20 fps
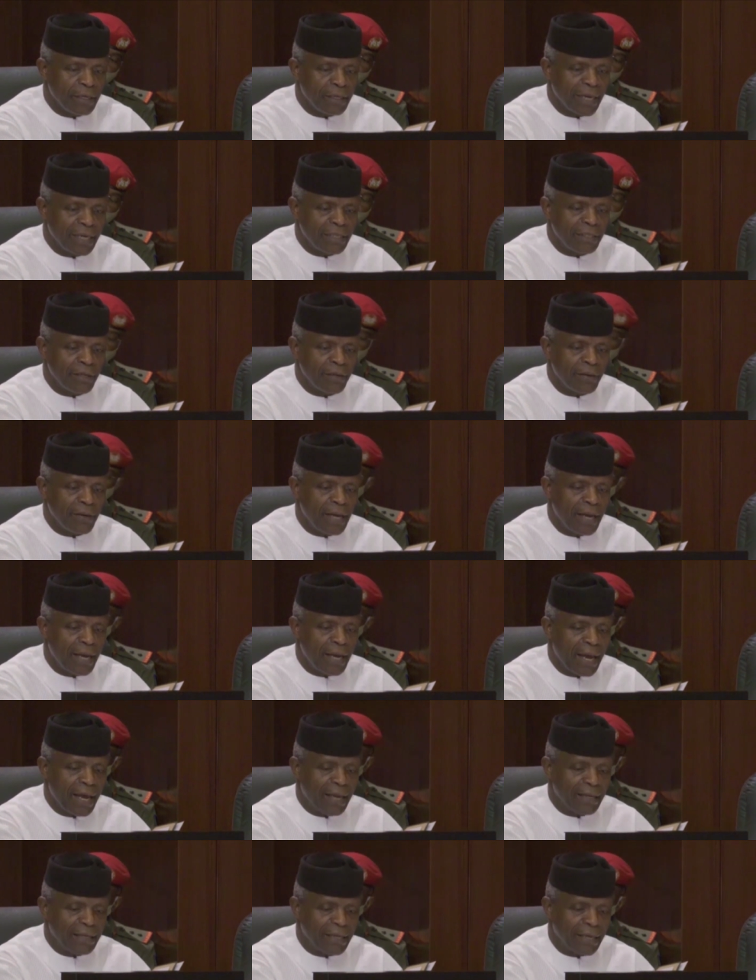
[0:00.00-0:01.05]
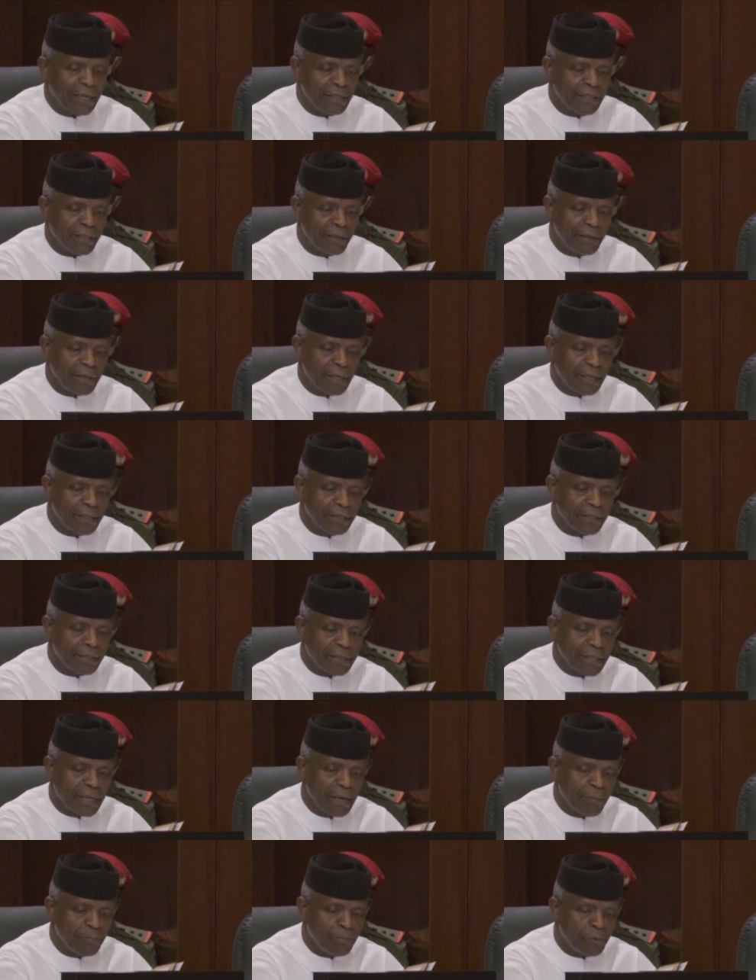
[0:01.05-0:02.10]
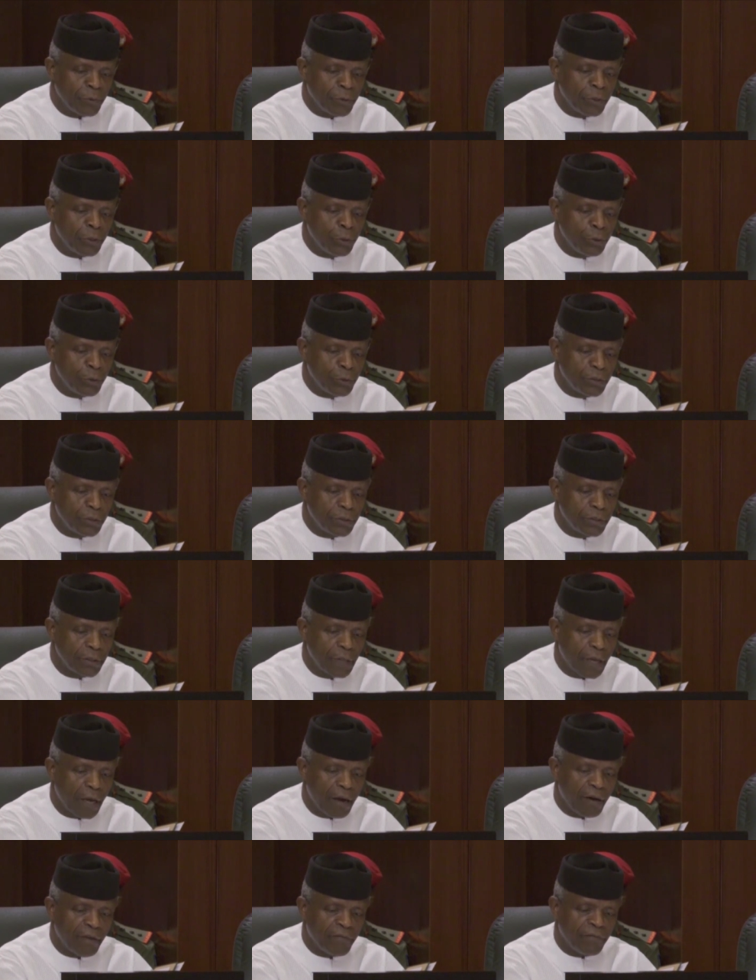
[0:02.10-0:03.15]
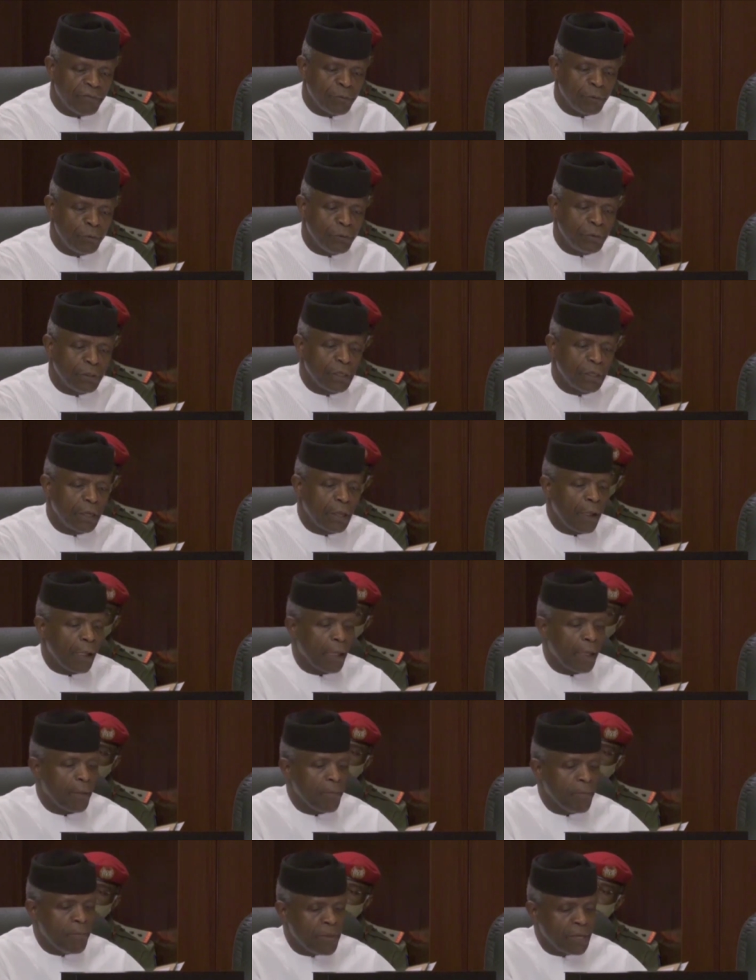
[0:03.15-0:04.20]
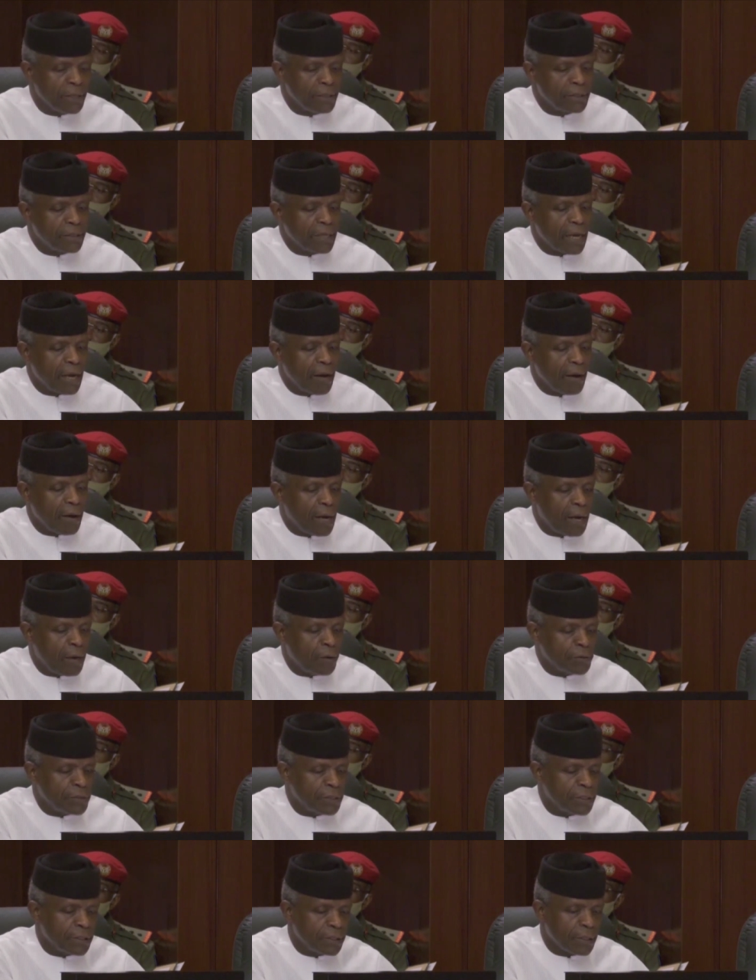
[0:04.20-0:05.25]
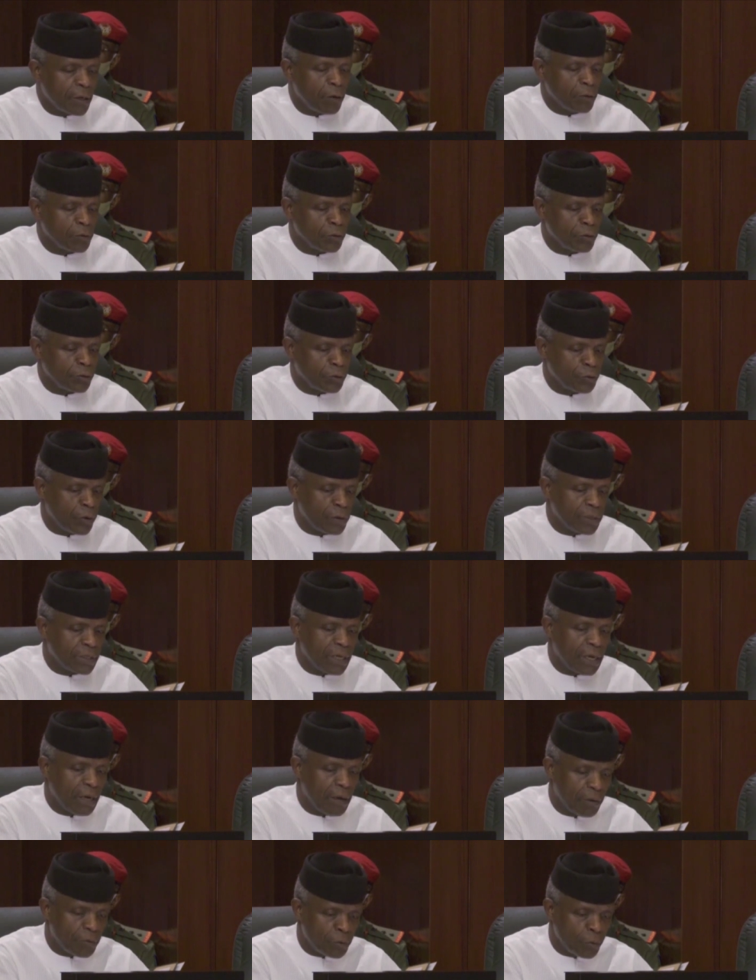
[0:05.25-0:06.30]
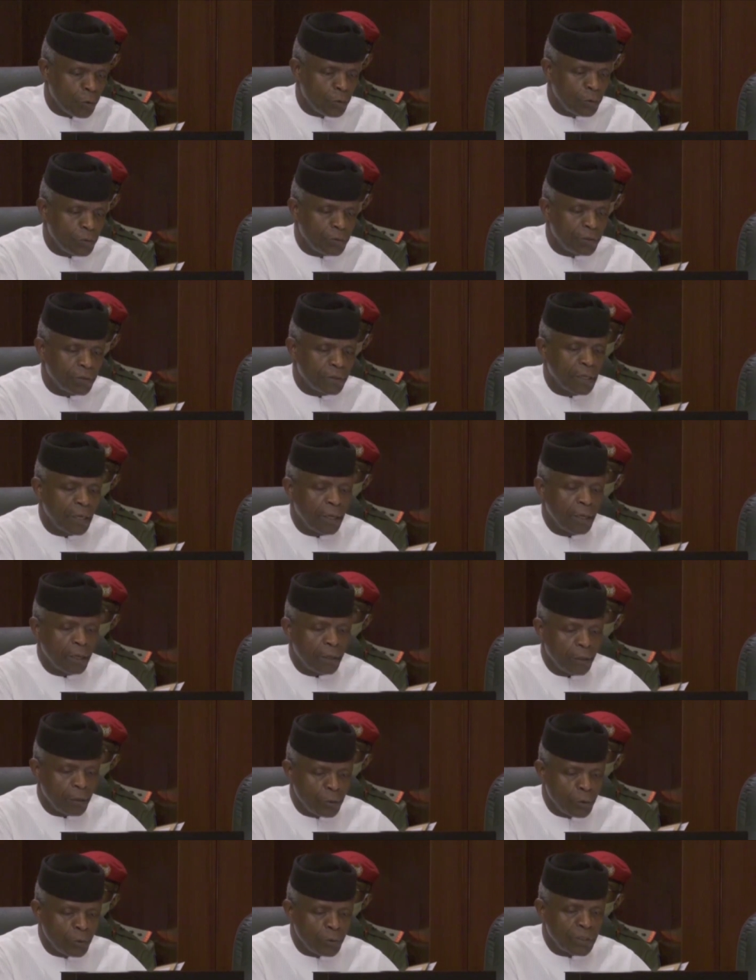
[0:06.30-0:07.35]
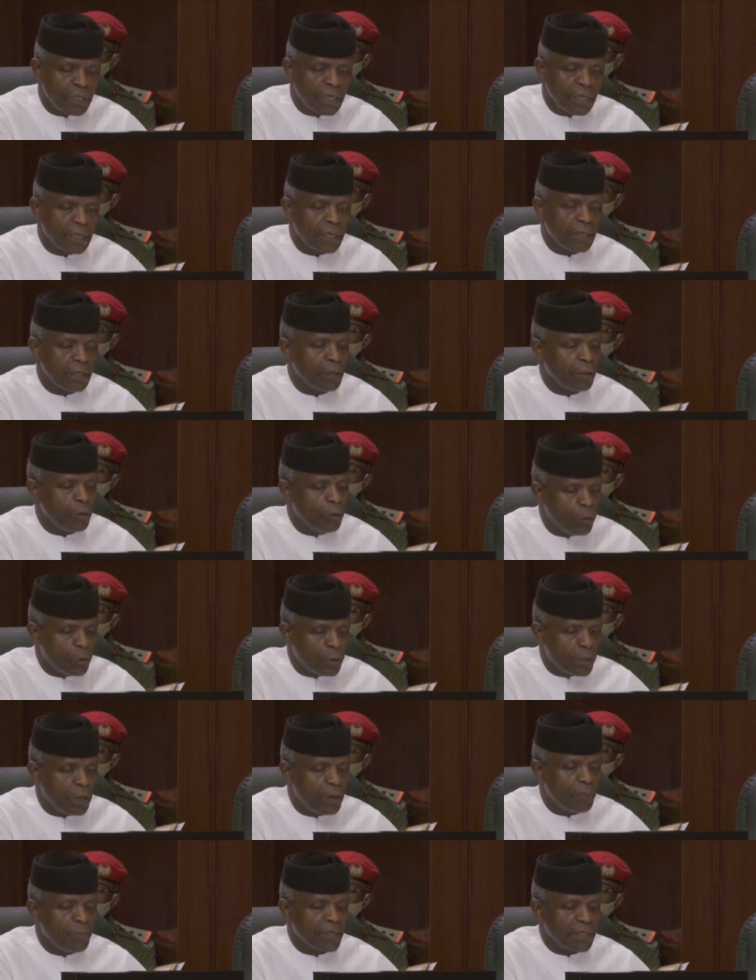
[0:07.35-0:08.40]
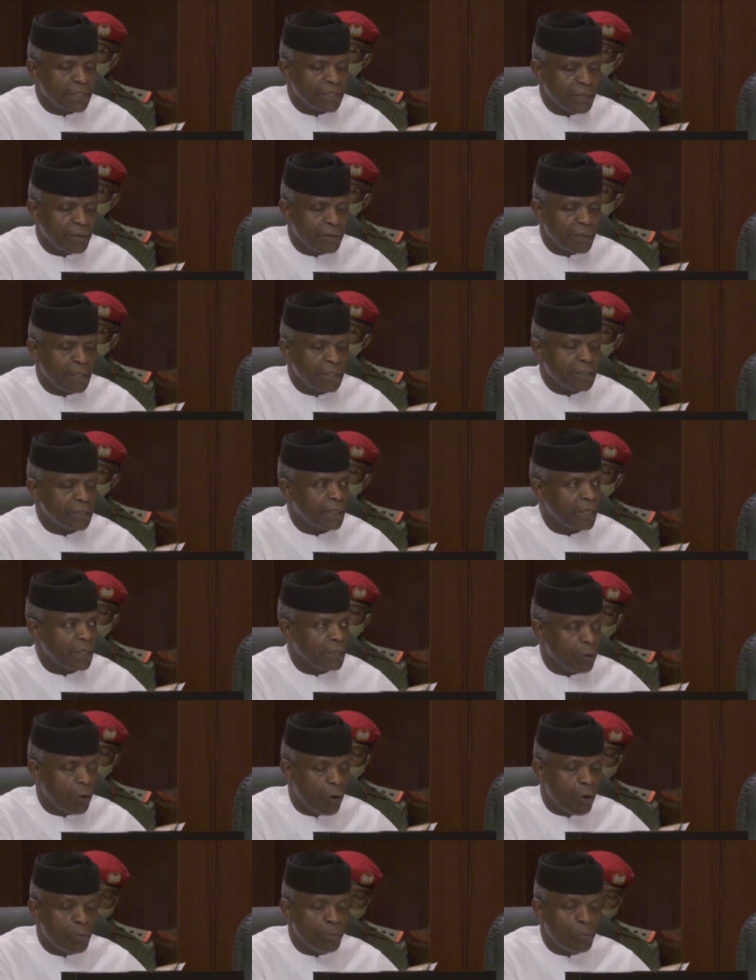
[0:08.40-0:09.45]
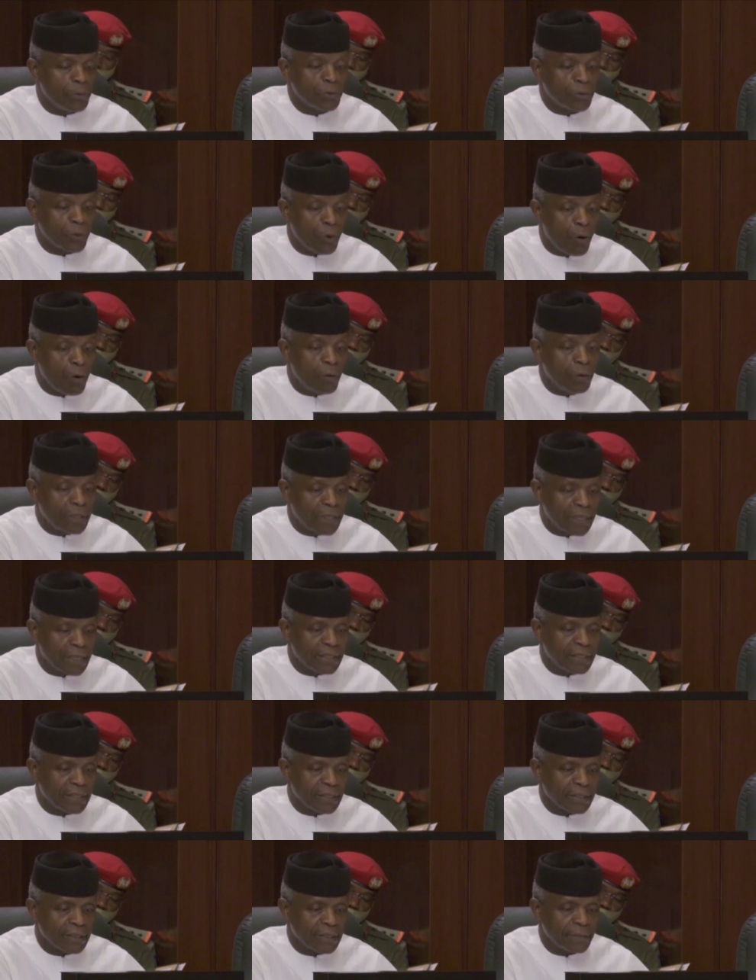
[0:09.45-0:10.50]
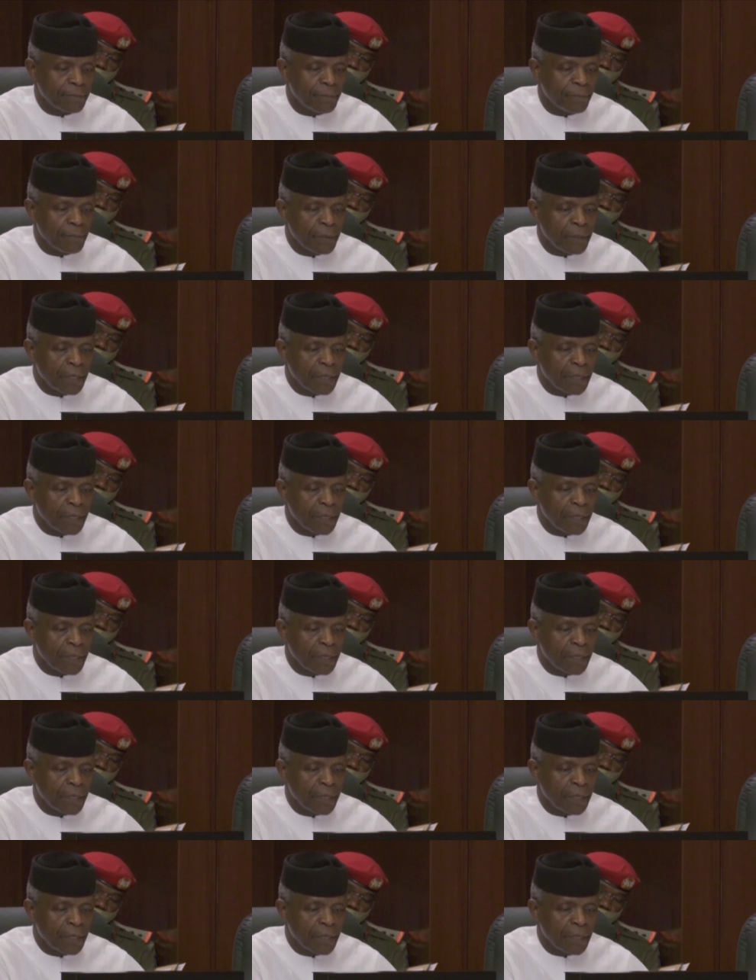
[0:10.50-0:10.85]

Nigeria and Nigerians can produce our food, build our houses, construct our roads using local materials in almost all cases.